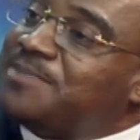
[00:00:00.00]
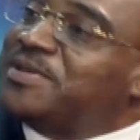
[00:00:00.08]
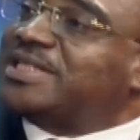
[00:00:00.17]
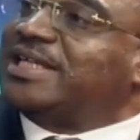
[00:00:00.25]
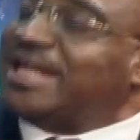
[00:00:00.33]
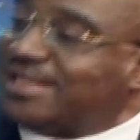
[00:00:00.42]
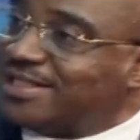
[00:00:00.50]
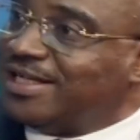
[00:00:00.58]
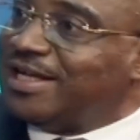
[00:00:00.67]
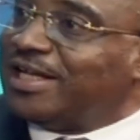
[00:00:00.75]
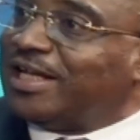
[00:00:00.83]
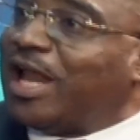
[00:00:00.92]
sickness
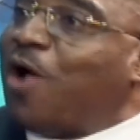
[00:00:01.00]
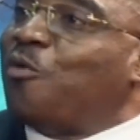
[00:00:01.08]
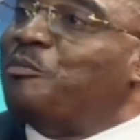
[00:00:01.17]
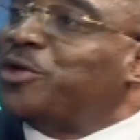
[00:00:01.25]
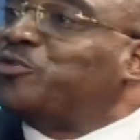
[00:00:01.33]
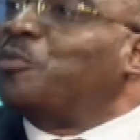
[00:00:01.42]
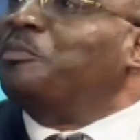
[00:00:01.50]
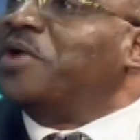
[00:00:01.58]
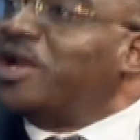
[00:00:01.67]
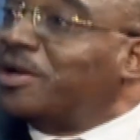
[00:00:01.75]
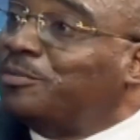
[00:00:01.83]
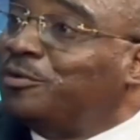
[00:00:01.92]
now make you
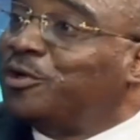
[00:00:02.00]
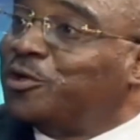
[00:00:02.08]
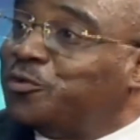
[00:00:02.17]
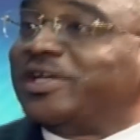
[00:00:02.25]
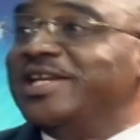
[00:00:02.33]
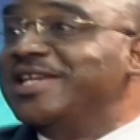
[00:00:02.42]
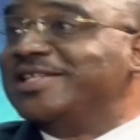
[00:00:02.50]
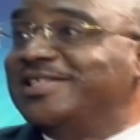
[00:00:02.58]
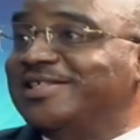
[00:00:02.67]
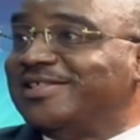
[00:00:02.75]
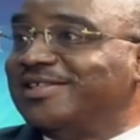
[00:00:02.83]
vulnerable to kidney disease.